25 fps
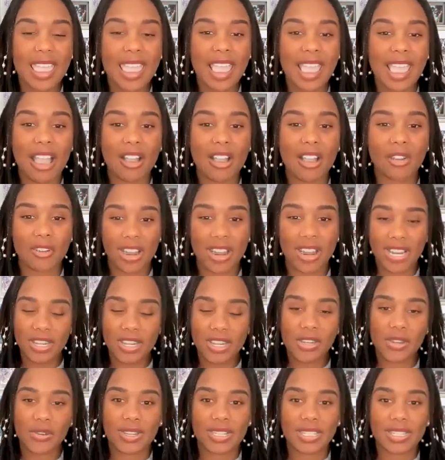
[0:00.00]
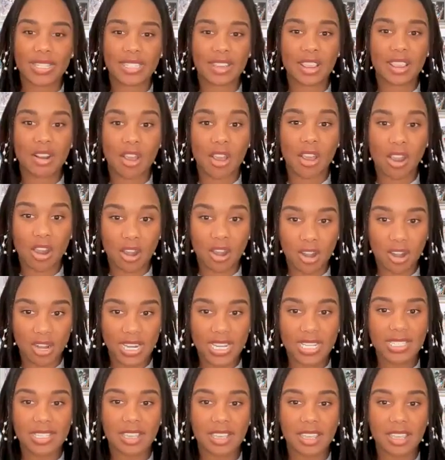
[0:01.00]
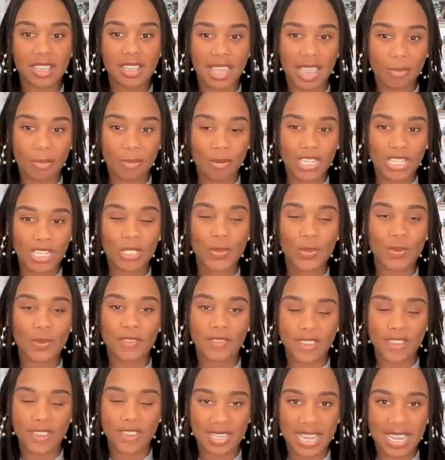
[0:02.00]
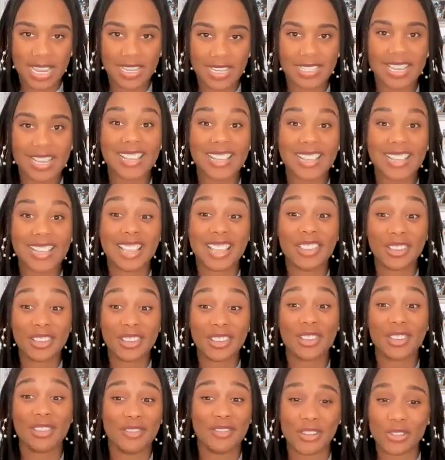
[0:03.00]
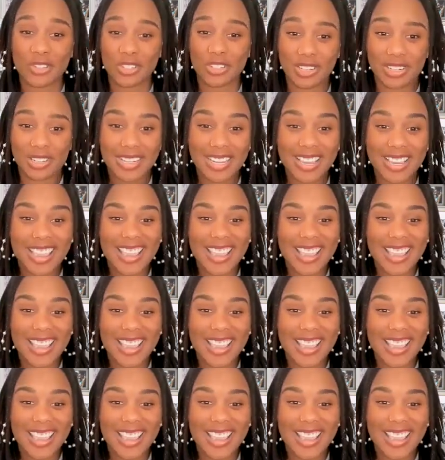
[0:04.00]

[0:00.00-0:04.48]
How Credit Unions Can Harness Collaborations with FinTechs as They Look to the Future.